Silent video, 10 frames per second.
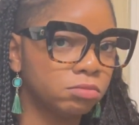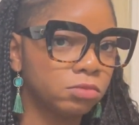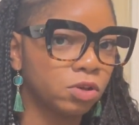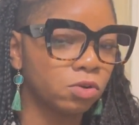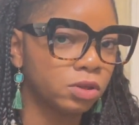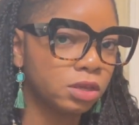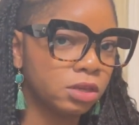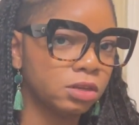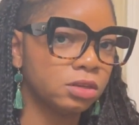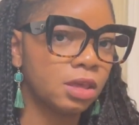go
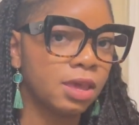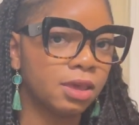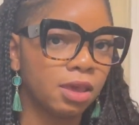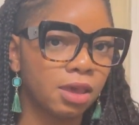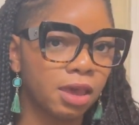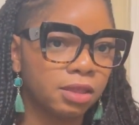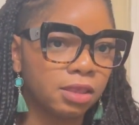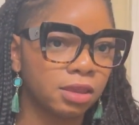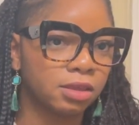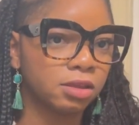in and add
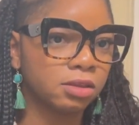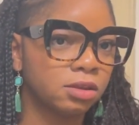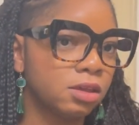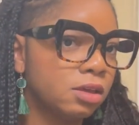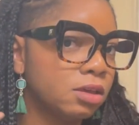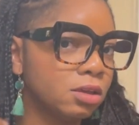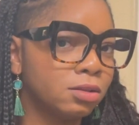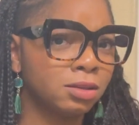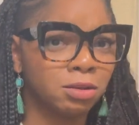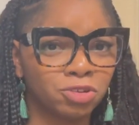that in, and
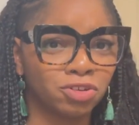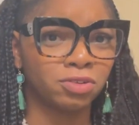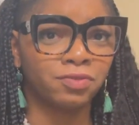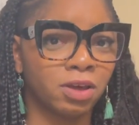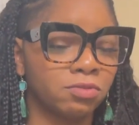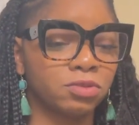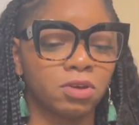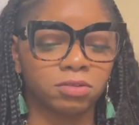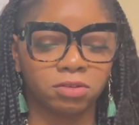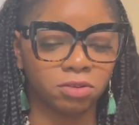then I'm gonna show you the final
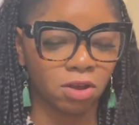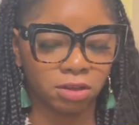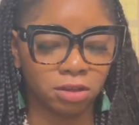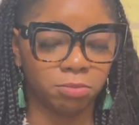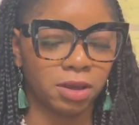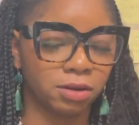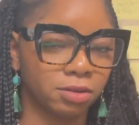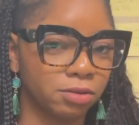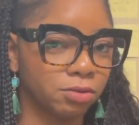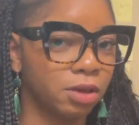results so y'all can get up out of
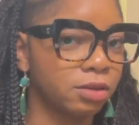here, okay?